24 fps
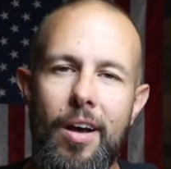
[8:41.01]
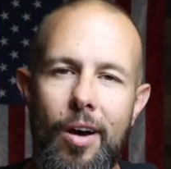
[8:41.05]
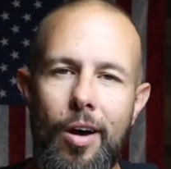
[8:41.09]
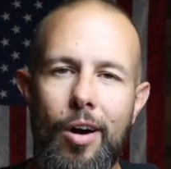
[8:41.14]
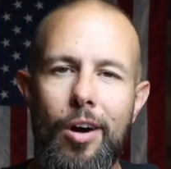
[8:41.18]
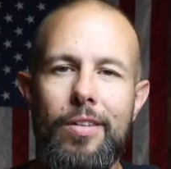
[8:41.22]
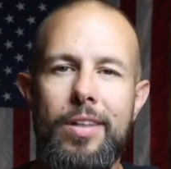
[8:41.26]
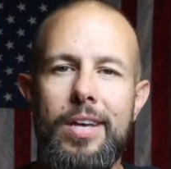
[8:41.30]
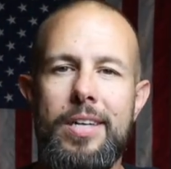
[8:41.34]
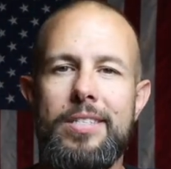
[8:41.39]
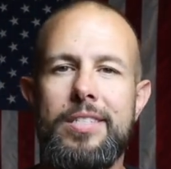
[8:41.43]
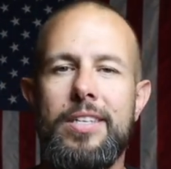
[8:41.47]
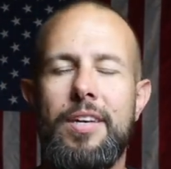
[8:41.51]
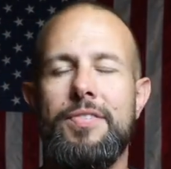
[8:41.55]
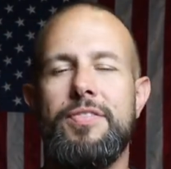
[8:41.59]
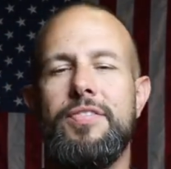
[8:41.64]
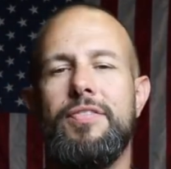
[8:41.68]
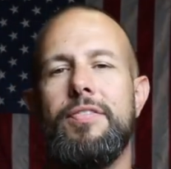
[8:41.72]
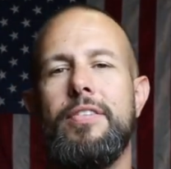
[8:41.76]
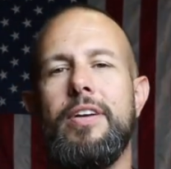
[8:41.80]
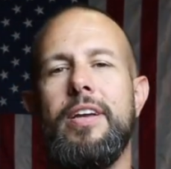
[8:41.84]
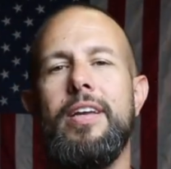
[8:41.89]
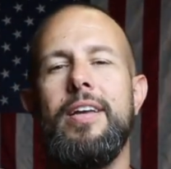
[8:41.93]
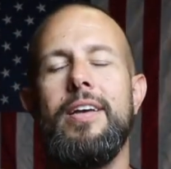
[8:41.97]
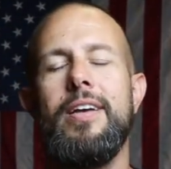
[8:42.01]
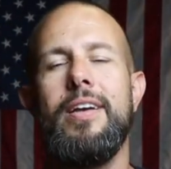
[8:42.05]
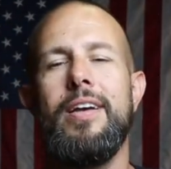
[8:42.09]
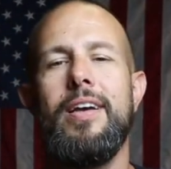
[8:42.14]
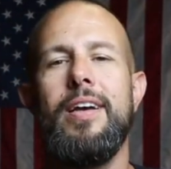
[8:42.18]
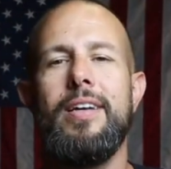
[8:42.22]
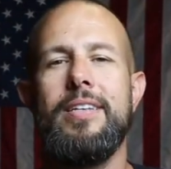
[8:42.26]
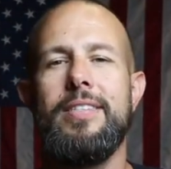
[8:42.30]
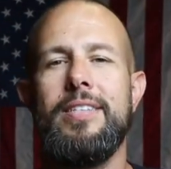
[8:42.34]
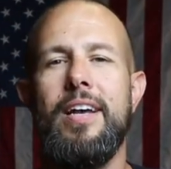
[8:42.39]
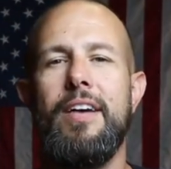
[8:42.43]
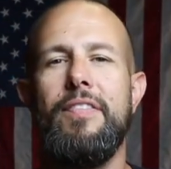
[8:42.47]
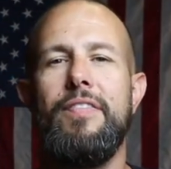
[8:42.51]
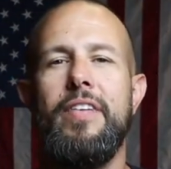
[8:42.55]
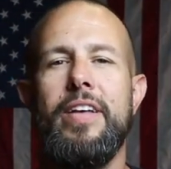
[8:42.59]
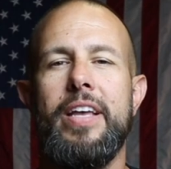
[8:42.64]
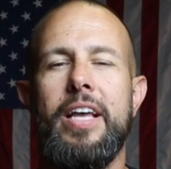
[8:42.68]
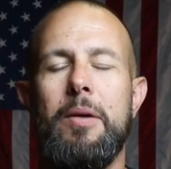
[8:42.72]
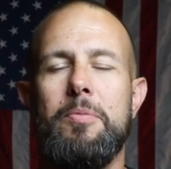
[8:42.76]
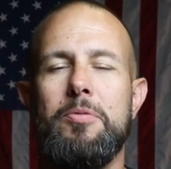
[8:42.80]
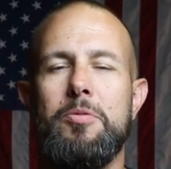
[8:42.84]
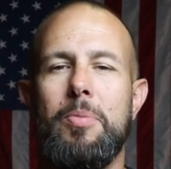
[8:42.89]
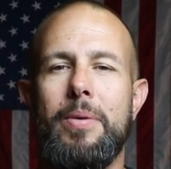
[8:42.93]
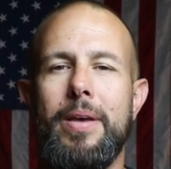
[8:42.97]
All that stuff's free. Definitely
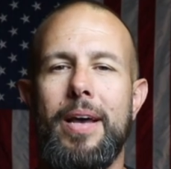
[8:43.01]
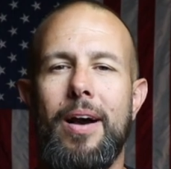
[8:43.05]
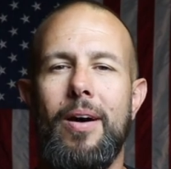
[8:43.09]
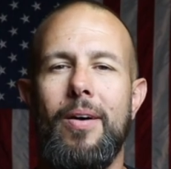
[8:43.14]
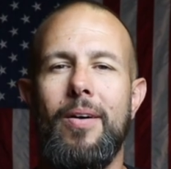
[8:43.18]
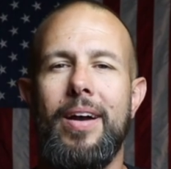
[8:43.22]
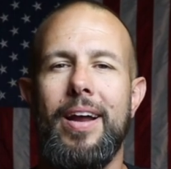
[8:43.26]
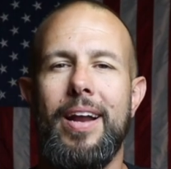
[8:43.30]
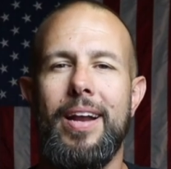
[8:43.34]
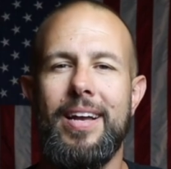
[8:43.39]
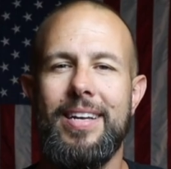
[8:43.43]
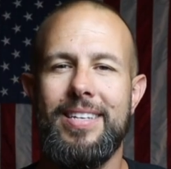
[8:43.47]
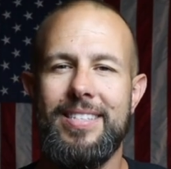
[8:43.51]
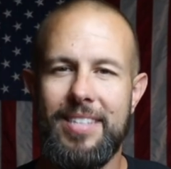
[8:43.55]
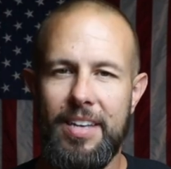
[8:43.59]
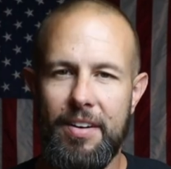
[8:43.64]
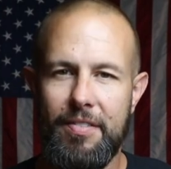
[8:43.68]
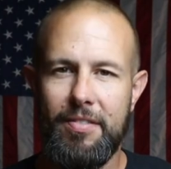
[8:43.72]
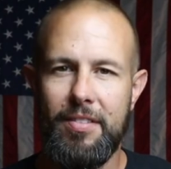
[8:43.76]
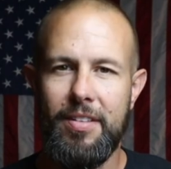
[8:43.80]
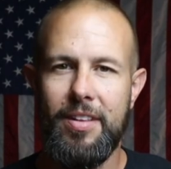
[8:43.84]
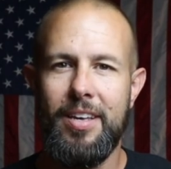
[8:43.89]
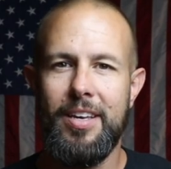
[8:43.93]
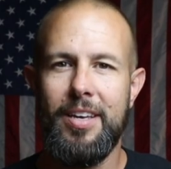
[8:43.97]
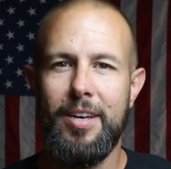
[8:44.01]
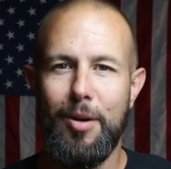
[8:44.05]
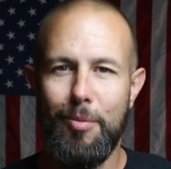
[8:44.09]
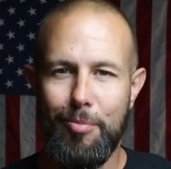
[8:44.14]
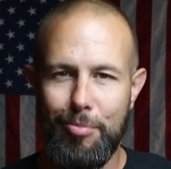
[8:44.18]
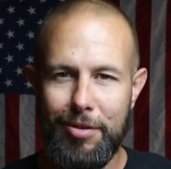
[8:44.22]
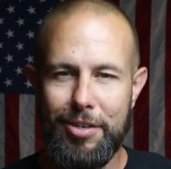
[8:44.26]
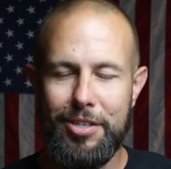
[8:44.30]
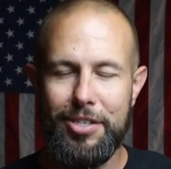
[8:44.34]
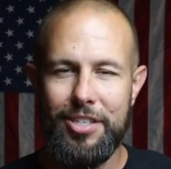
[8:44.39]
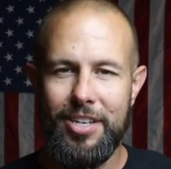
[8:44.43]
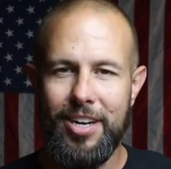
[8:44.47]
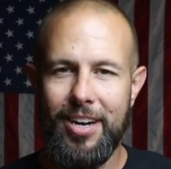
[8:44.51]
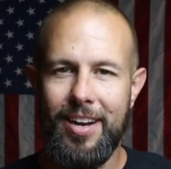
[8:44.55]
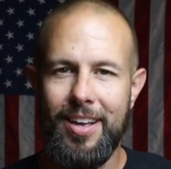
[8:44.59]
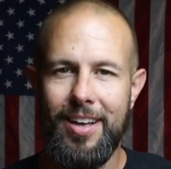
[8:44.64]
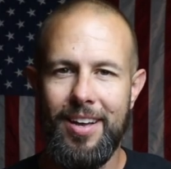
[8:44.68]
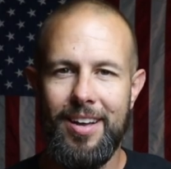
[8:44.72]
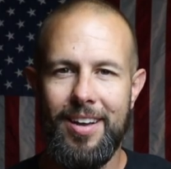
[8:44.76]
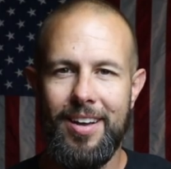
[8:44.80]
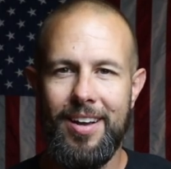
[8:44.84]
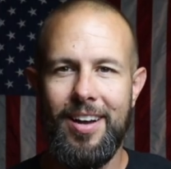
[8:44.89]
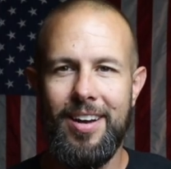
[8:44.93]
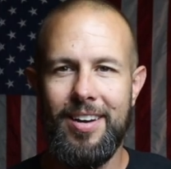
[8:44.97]
helps me out, and I definitely appreciate it.
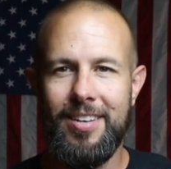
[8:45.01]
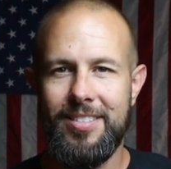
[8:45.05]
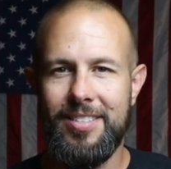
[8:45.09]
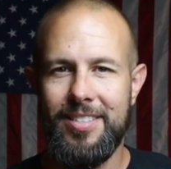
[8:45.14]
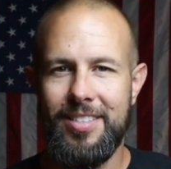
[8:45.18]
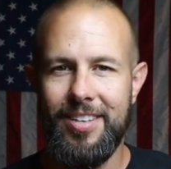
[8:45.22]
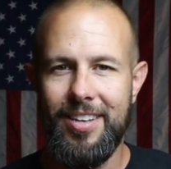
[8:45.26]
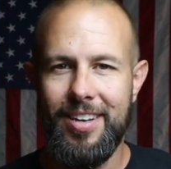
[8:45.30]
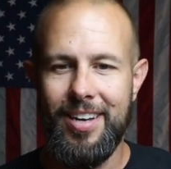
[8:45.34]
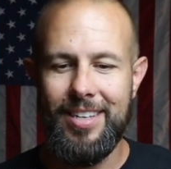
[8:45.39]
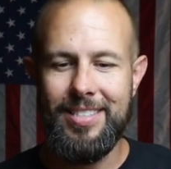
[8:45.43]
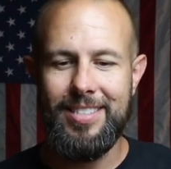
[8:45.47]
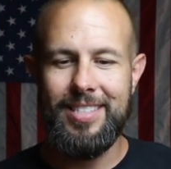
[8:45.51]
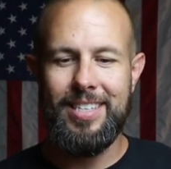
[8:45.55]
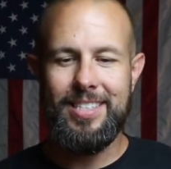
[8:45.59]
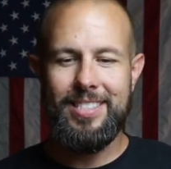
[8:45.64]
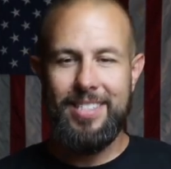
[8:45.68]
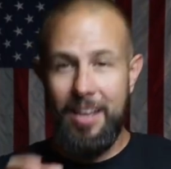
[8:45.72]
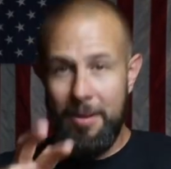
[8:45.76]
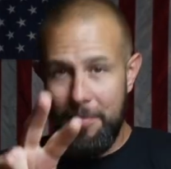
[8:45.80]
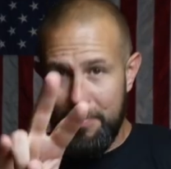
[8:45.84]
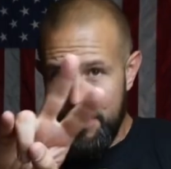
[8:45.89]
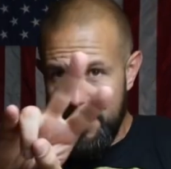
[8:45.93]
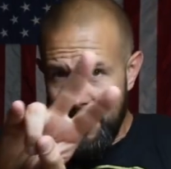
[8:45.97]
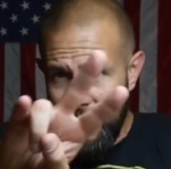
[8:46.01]
I'll see you guys next time.